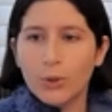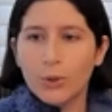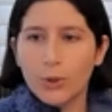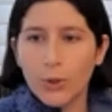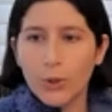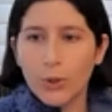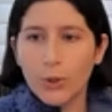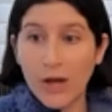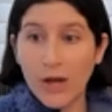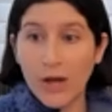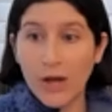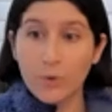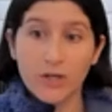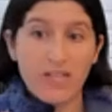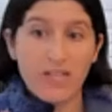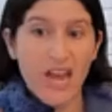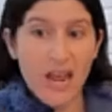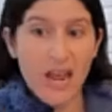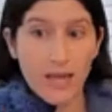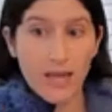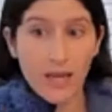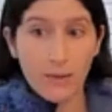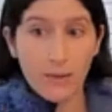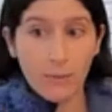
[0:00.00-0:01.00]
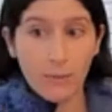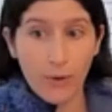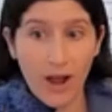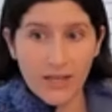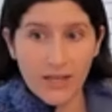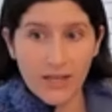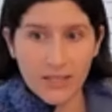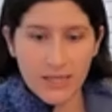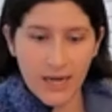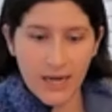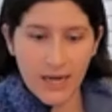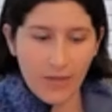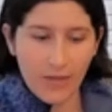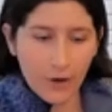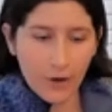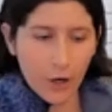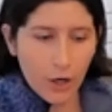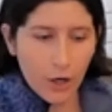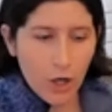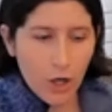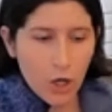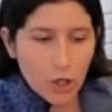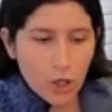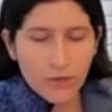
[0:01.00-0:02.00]
And we're taking breaths
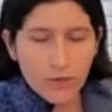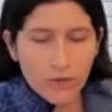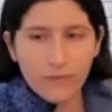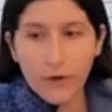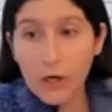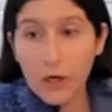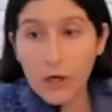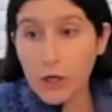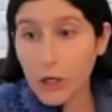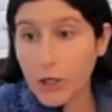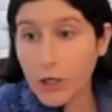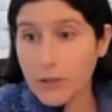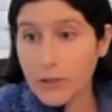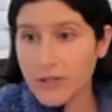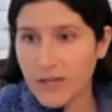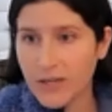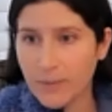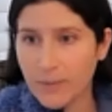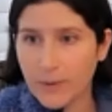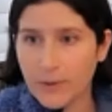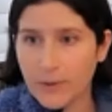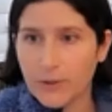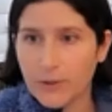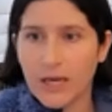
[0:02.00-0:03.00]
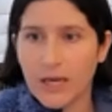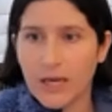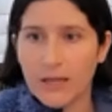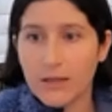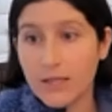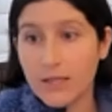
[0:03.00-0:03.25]
together. So for a neurotypical kid,